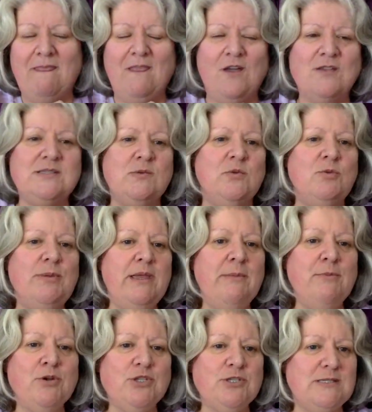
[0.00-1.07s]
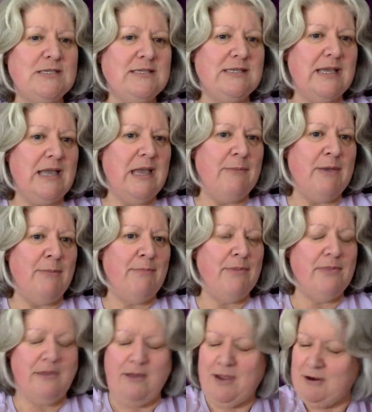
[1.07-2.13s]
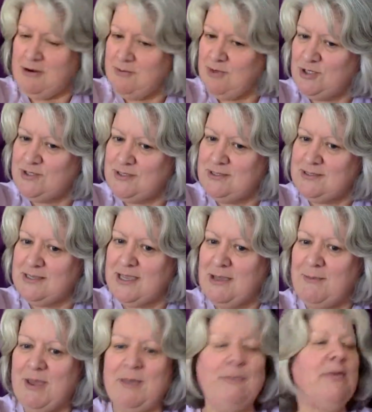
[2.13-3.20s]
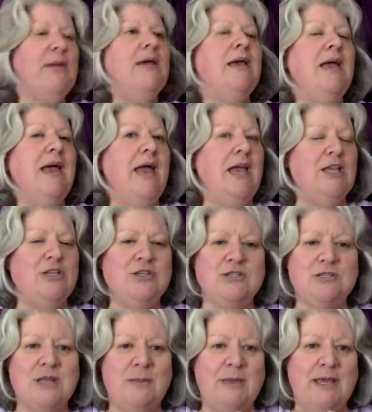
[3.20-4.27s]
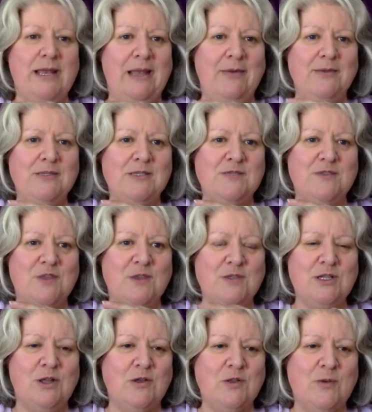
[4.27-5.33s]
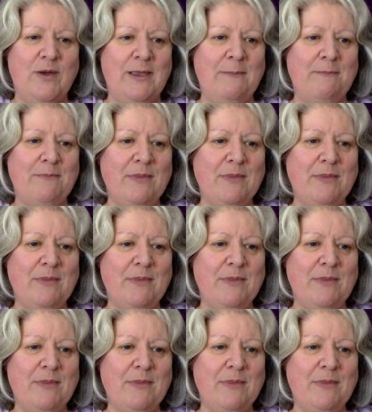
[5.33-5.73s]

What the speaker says: Because there will be emergencies that come up. There are emergencies that come up, and you just got to make allowances for those along the way.